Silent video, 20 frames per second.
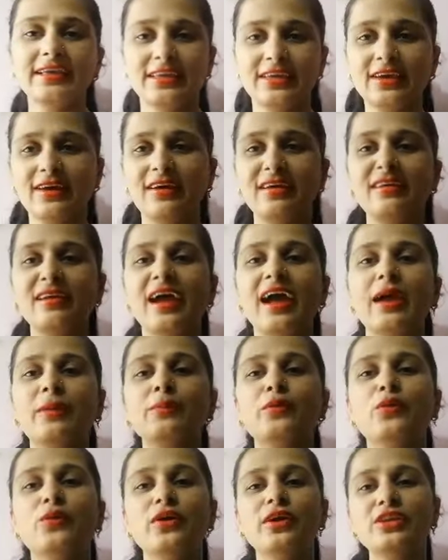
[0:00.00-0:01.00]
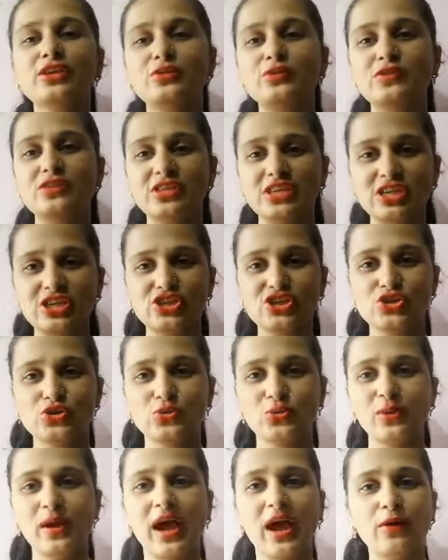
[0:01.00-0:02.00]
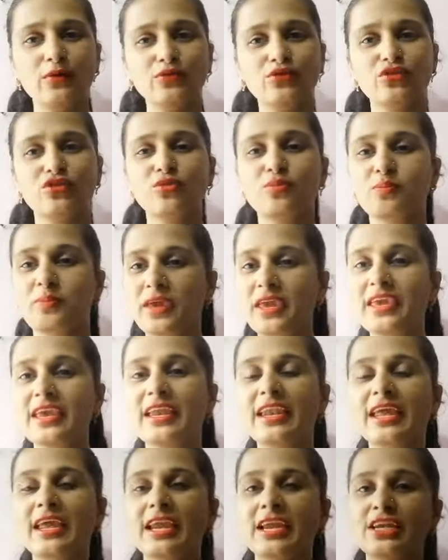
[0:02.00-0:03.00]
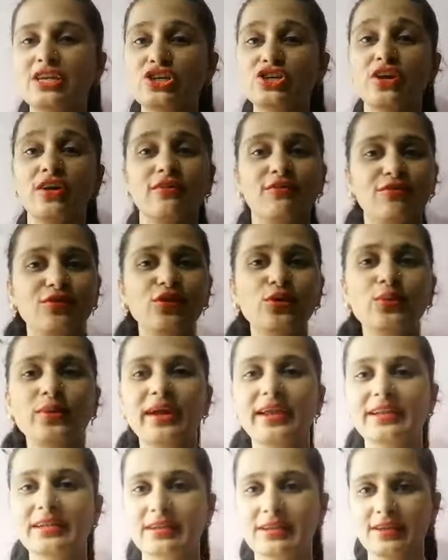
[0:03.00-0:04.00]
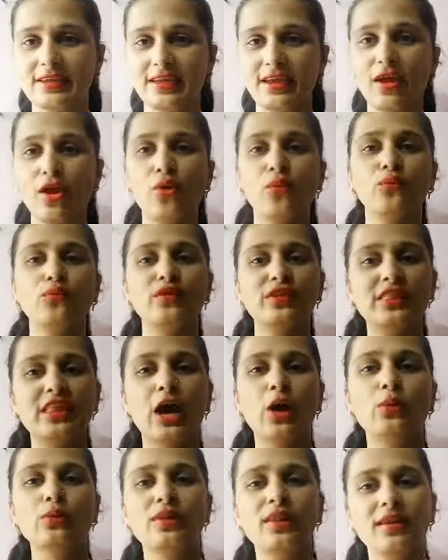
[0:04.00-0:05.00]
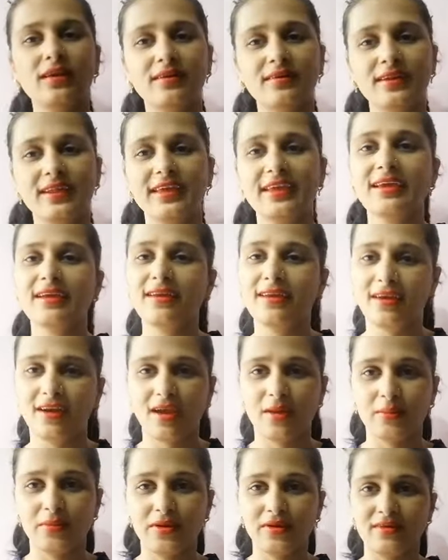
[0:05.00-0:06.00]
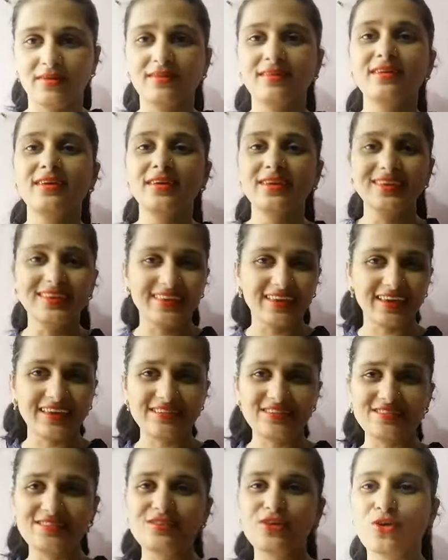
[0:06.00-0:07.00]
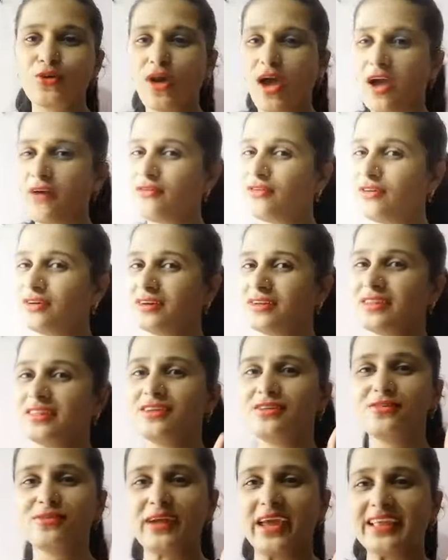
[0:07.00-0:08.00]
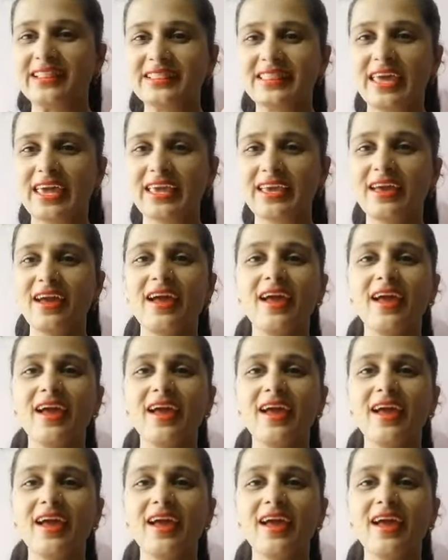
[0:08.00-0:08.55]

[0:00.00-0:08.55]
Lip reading: Here, I'm going to teach you how to speak in English fluently without learning grammar. Yes, you have heard the right thing,